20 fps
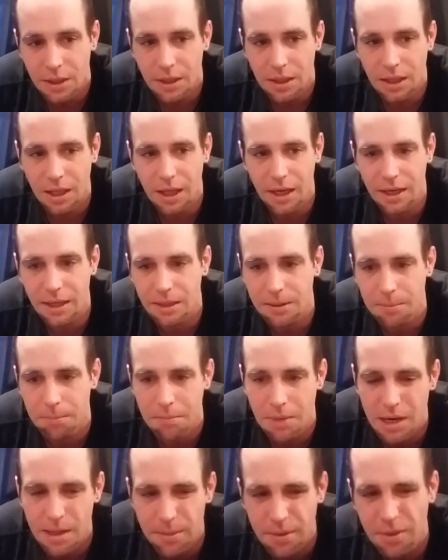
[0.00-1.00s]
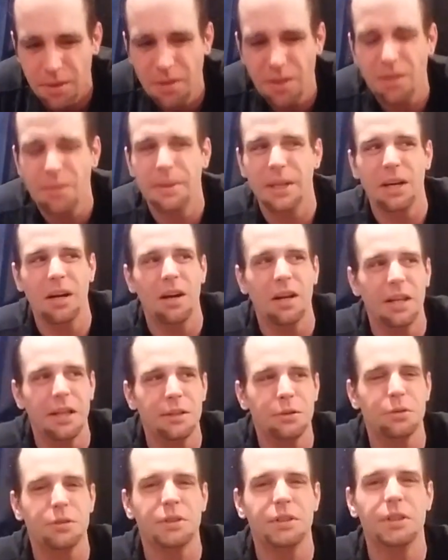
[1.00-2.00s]
like maybe you're a little bit
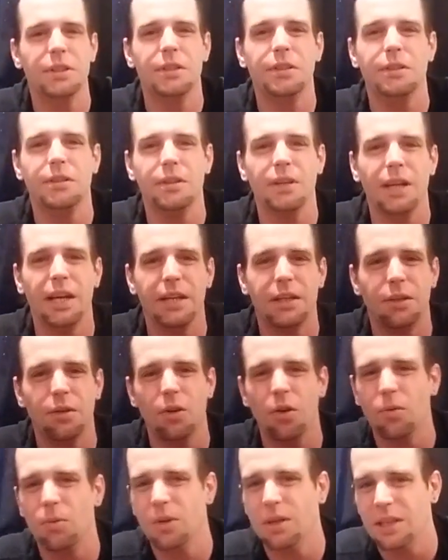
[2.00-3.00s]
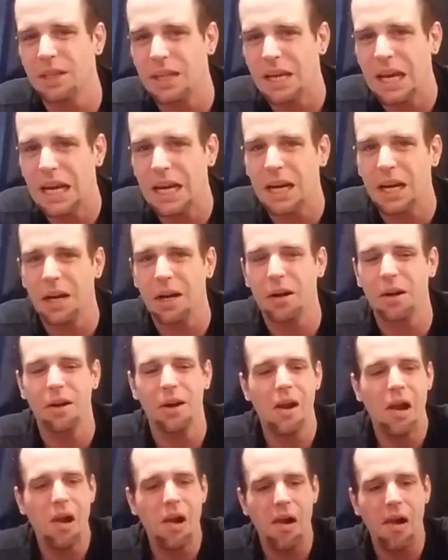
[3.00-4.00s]
uninterested or like you don't really
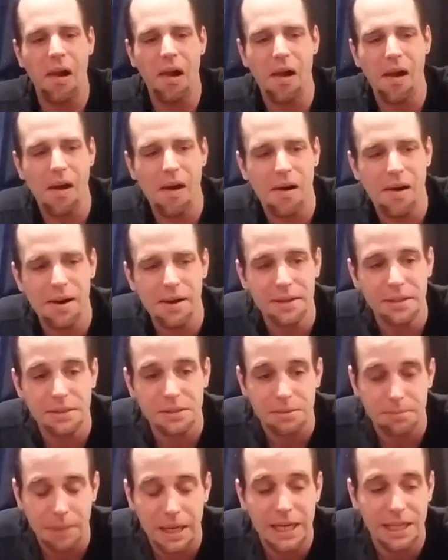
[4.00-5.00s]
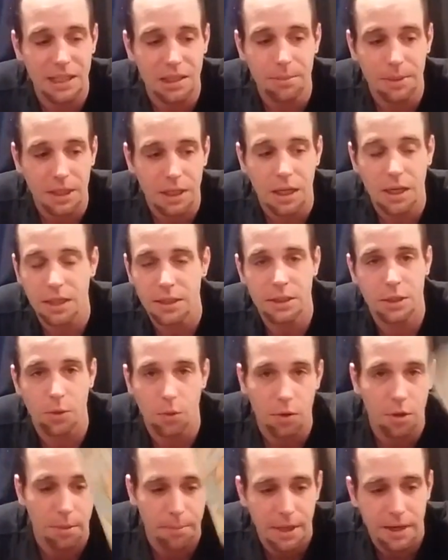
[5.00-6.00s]
care. Uh, is mainly because in
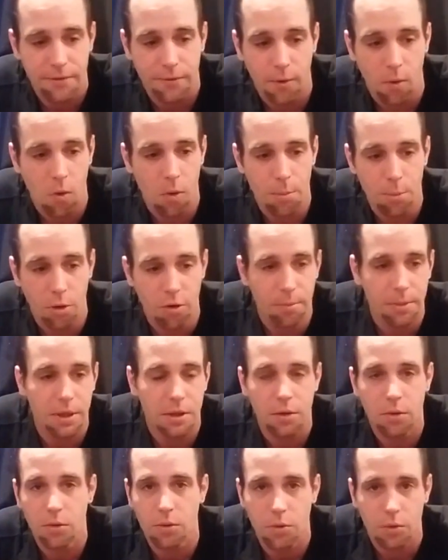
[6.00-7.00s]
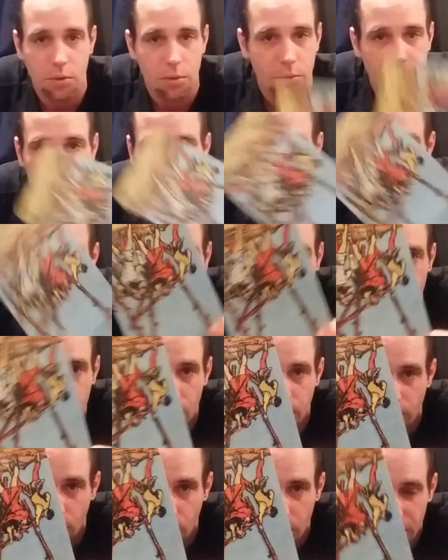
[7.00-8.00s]
order to make forward movement, you, you're you're wanting to
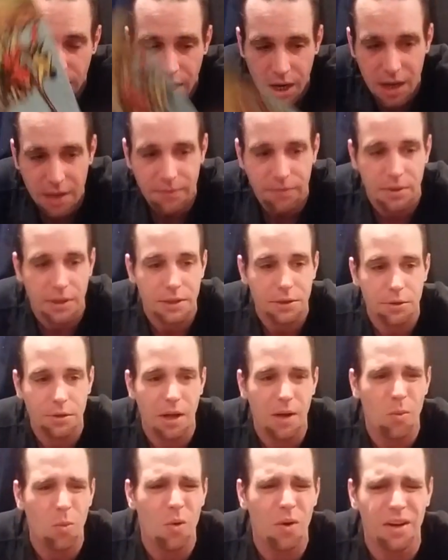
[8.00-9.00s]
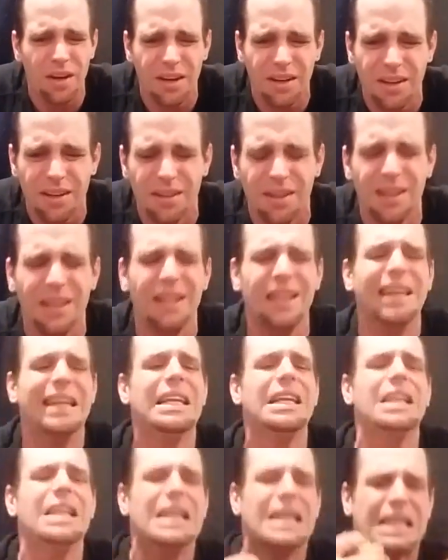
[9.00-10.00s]
avoid conflict. You're not wanting any any
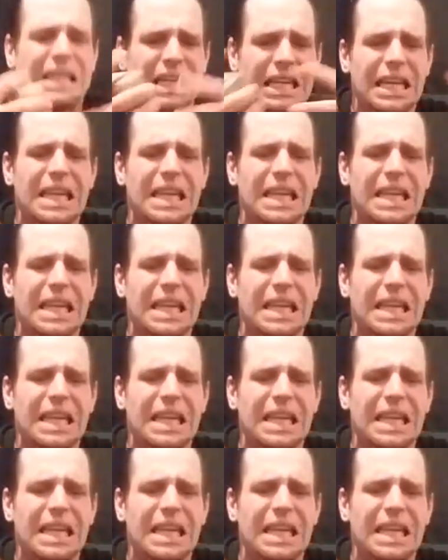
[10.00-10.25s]
any like